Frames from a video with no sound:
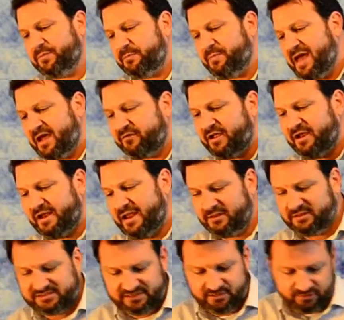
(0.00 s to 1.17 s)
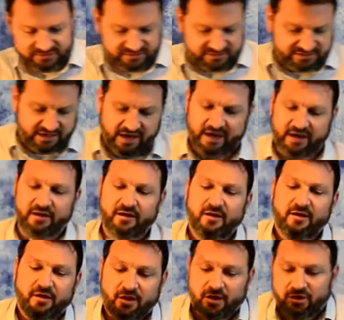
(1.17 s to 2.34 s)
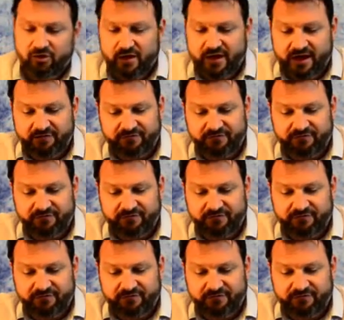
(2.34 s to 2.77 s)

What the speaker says: the pack right now. Let's see what's inside. You have,